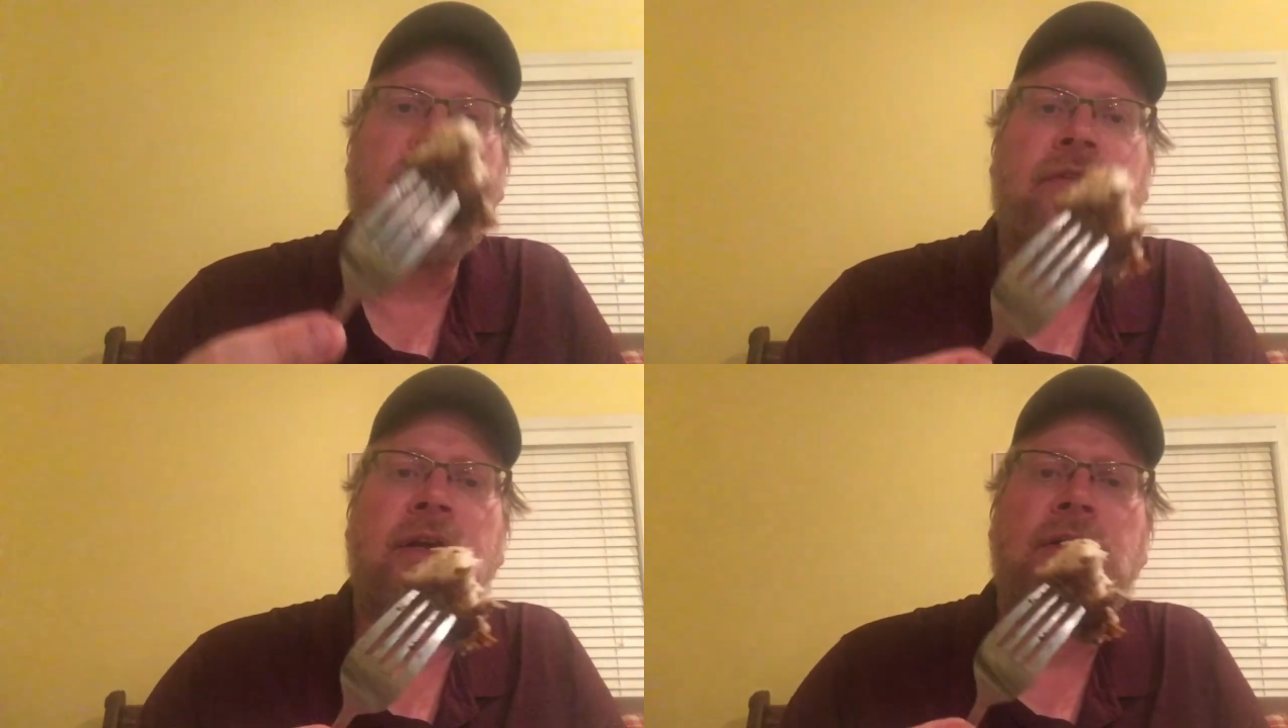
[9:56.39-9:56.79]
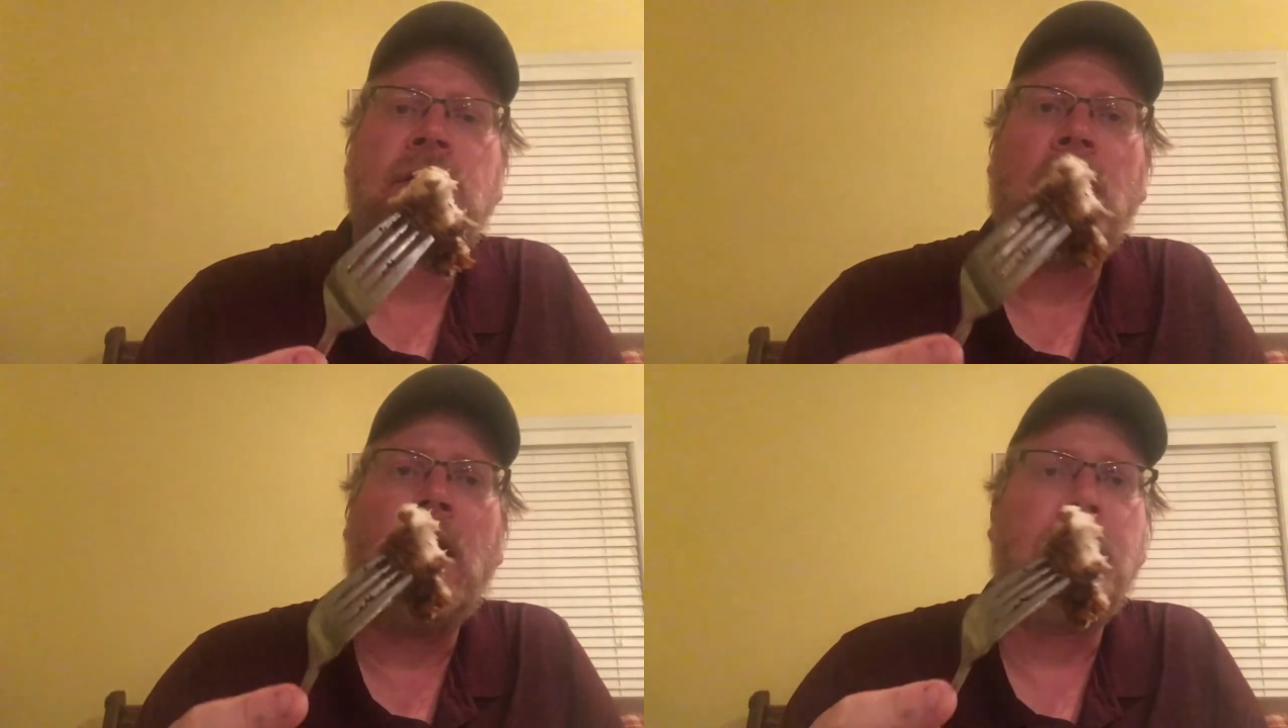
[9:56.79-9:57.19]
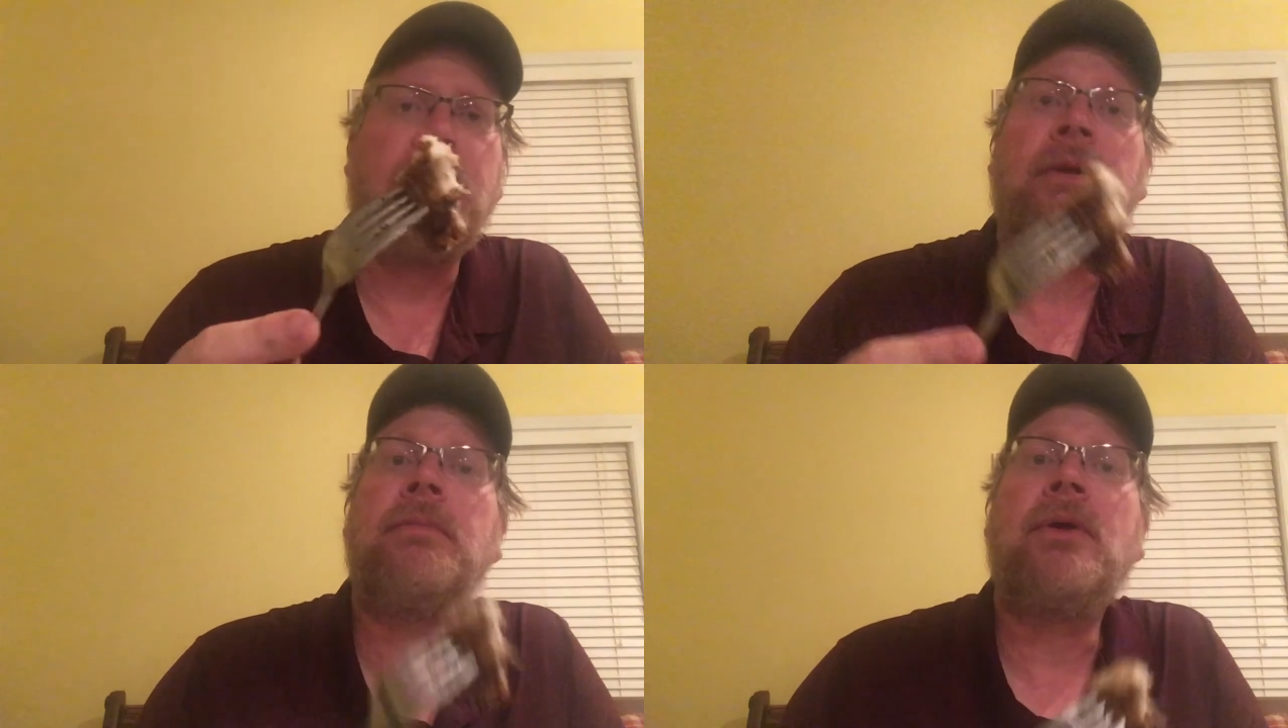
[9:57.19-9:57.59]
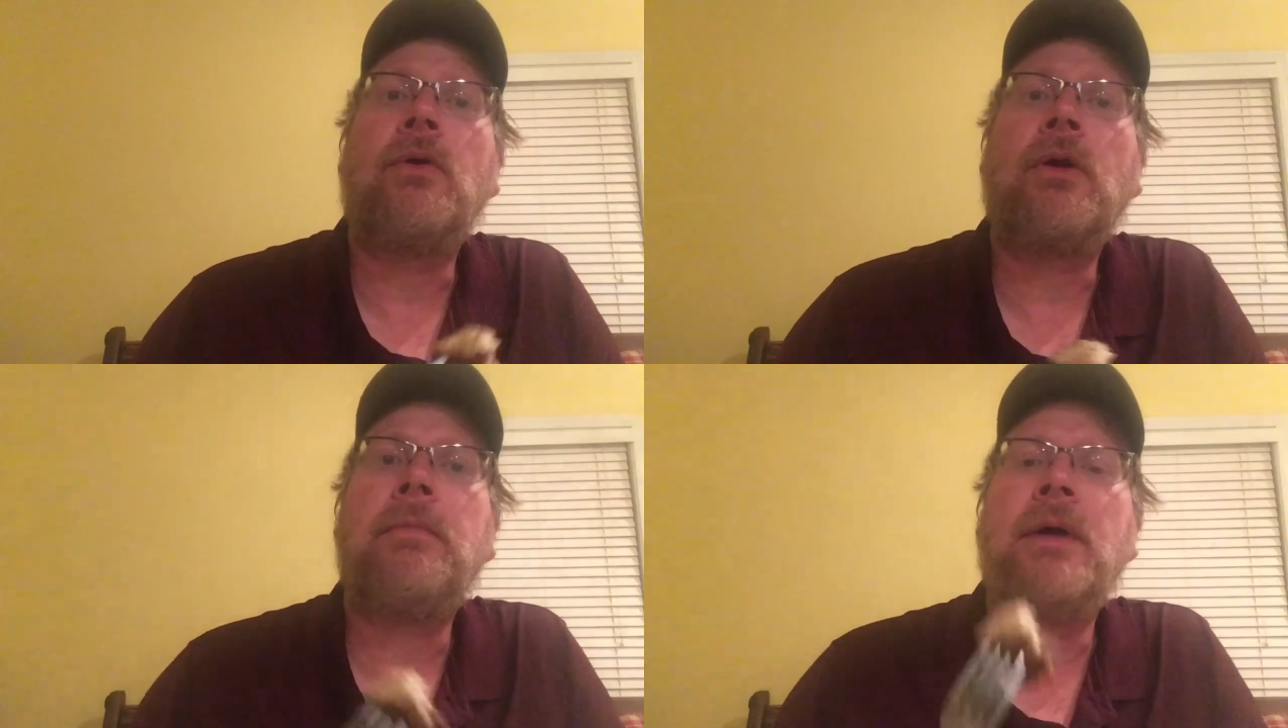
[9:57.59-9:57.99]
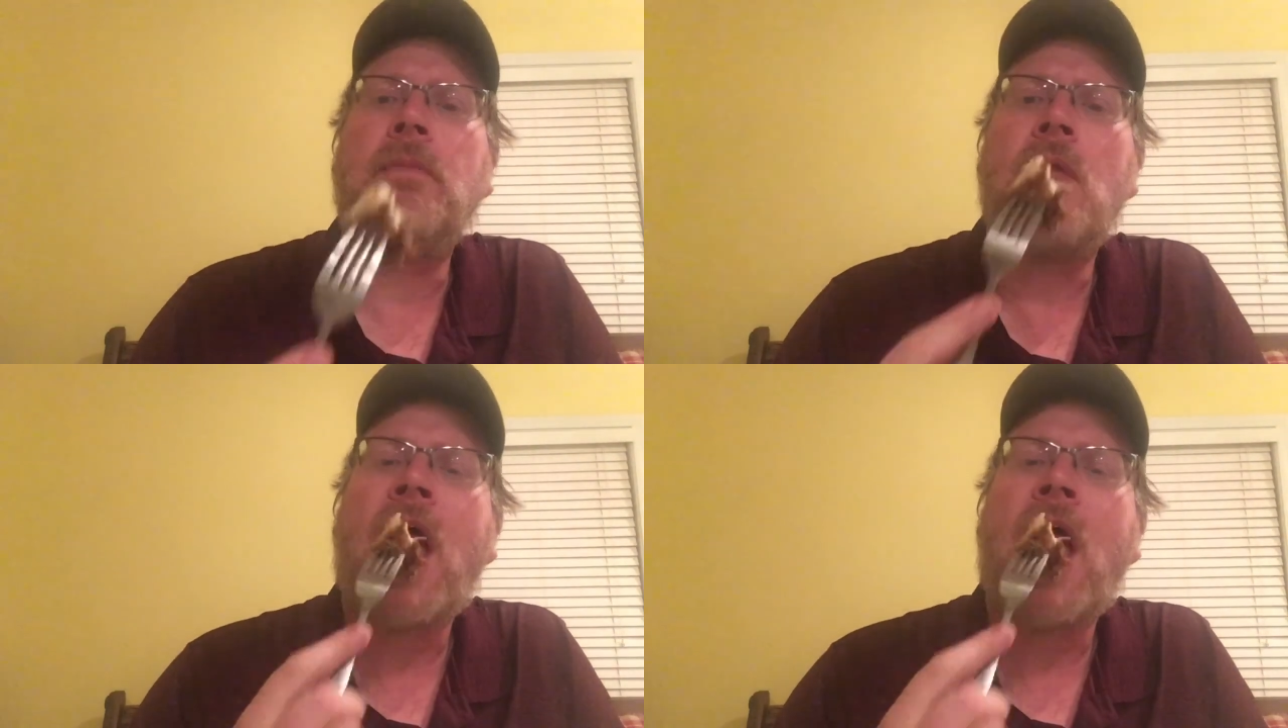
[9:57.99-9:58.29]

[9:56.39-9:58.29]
with fish. I mean, with milk, but